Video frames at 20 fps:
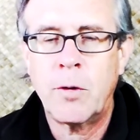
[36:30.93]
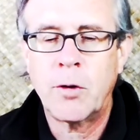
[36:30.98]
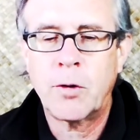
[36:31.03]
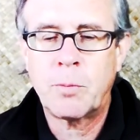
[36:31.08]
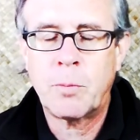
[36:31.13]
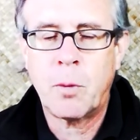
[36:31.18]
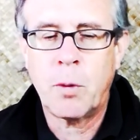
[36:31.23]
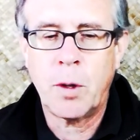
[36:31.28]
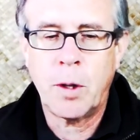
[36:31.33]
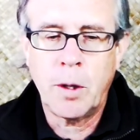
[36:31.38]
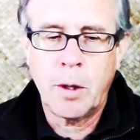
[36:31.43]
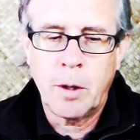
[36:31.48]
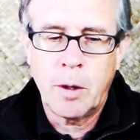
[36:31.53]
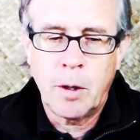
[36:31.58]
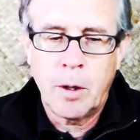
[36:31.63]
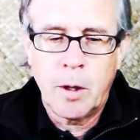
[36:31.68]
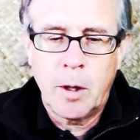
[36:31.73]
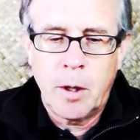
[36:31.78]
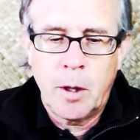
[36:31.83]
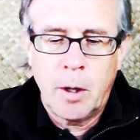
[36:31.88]
at this point.
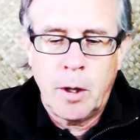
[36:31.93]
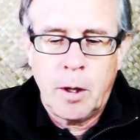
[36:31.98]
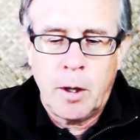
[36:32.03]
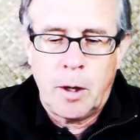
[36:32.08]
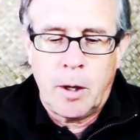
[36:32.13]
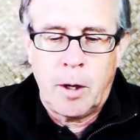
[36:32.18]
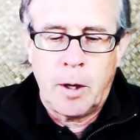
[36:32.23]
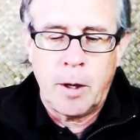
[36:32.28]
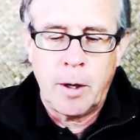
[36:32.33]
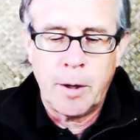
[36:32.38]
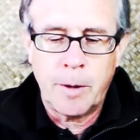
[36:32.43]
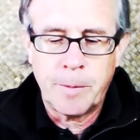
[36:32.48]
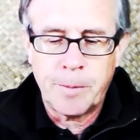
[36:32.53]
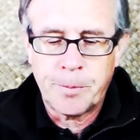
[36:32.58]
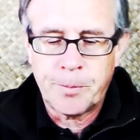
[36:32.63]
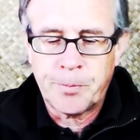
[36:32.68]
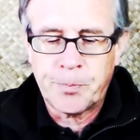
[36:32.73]
Uh,